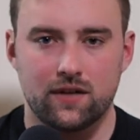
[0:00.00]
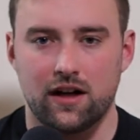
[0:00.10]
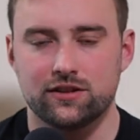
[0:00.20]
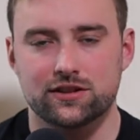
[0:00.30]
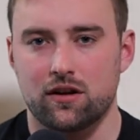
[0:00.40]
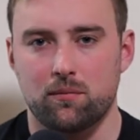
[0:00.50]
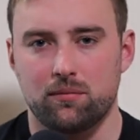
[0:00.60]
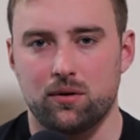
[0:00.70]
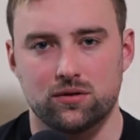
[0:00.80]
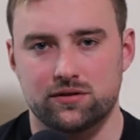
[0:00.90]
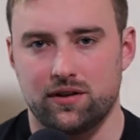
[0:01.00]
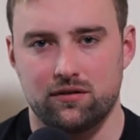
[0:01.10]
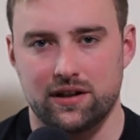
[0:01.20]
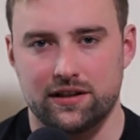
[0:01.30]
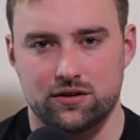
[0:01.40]
I'm just going to propose a few
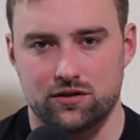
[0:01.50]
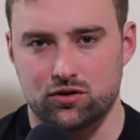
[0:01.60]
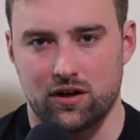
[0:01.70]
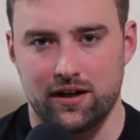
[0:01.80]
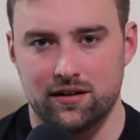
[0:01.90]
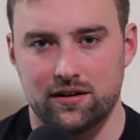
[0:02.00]
things you can try.